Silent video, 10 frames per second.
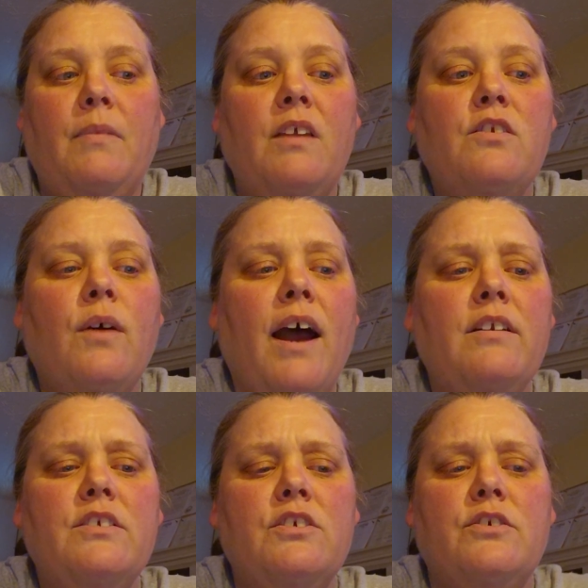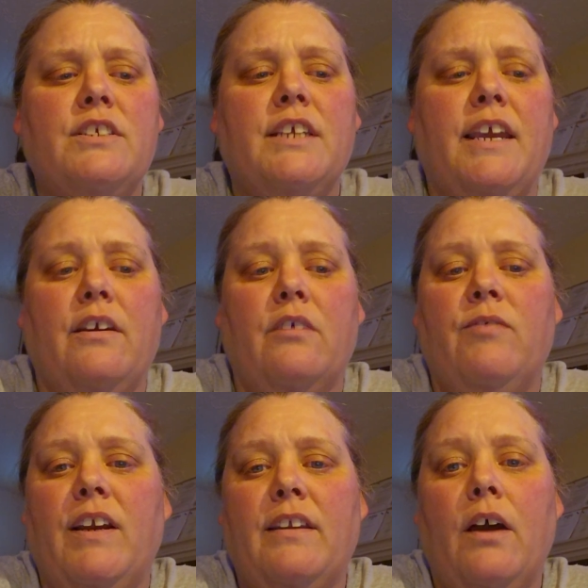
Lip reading: So how does nursing care affect